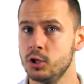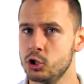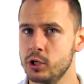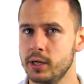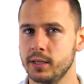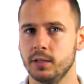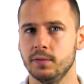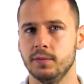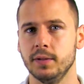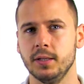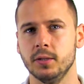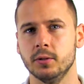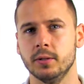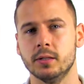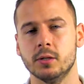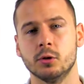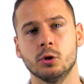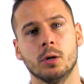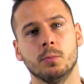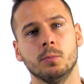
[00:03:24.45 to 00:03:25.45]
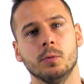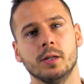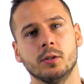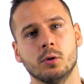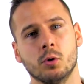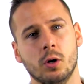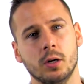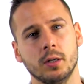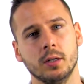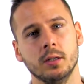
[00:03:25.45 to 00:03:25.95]
Check the video in the top
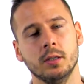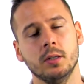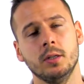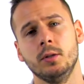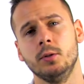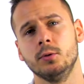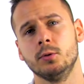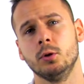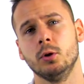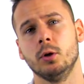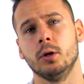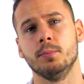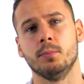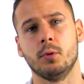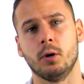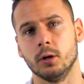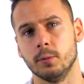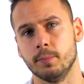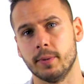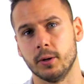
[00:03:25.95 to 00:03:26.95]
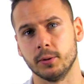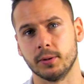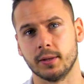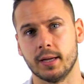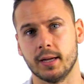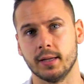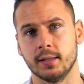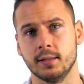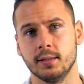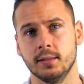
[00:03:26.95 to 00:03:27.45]
right corner to learn more about
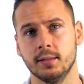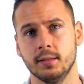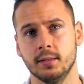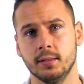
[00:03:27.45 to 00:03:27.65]
that.